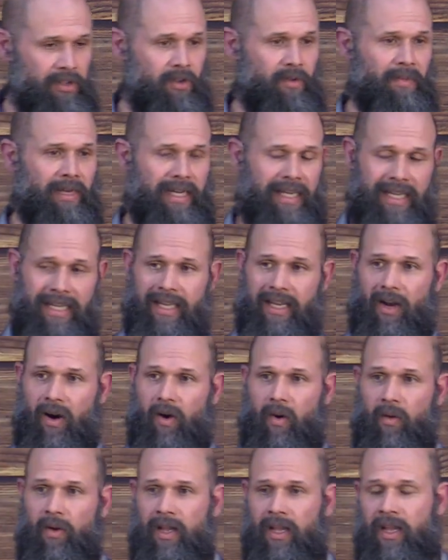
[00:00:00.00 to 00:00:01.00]
human
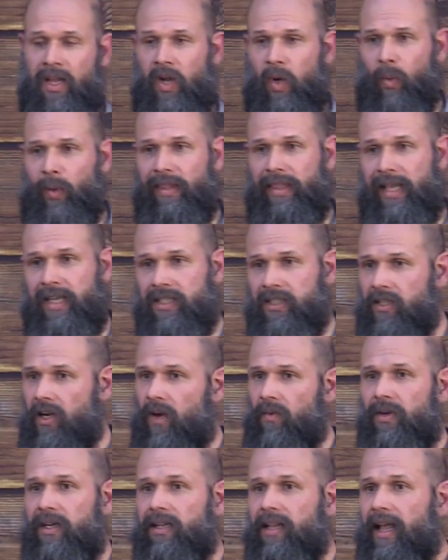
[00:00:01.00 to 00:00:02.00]
ego. When they
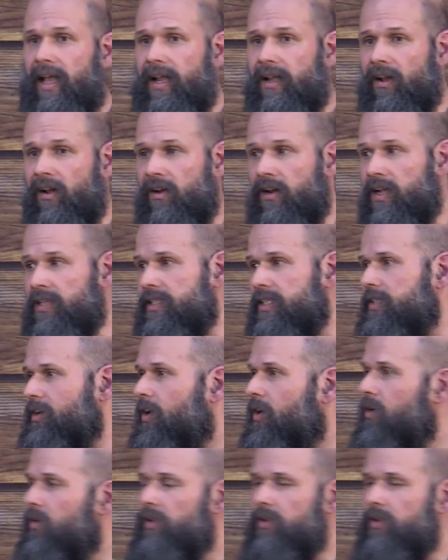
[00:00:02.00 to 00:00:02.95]
start relying on us, is,